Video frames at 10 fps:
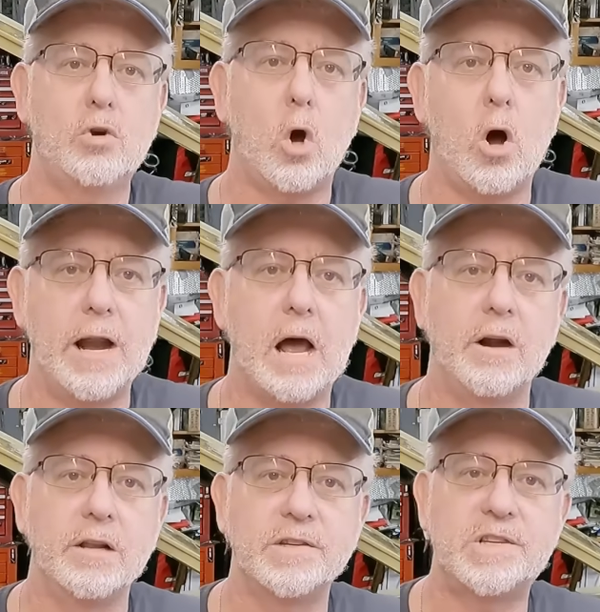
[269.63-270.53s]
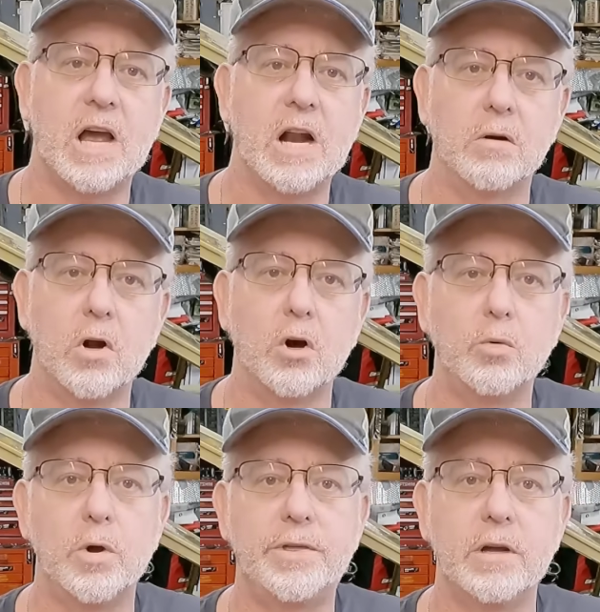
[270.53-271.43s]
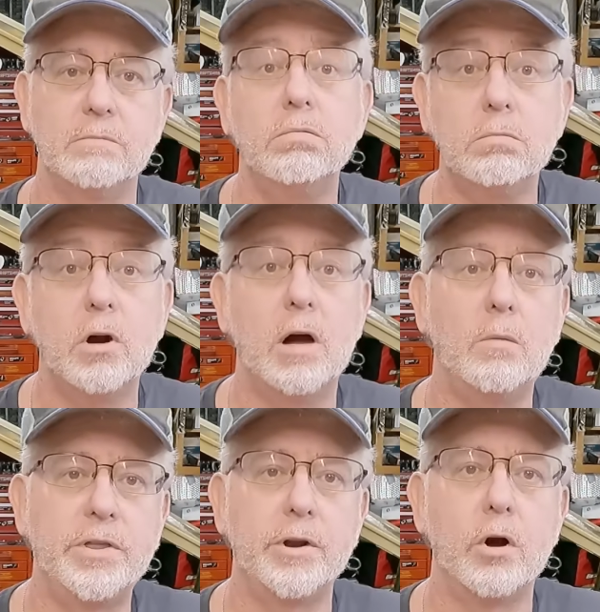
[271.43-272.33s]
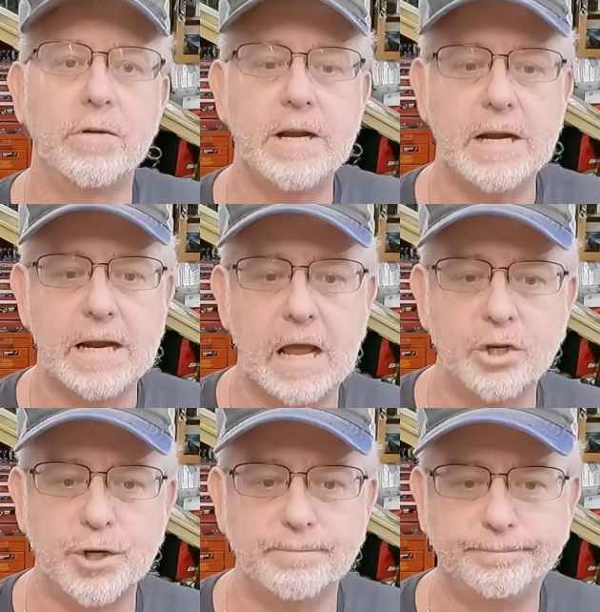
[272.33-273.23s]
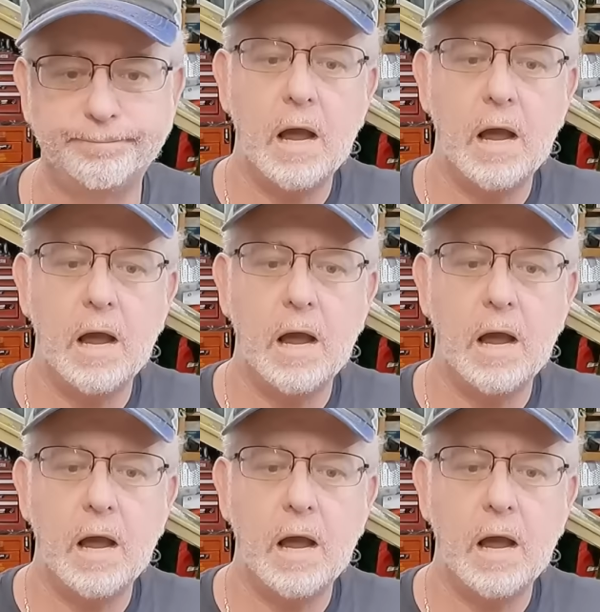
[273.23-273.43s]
caught out on the side of the road with an overheating engine.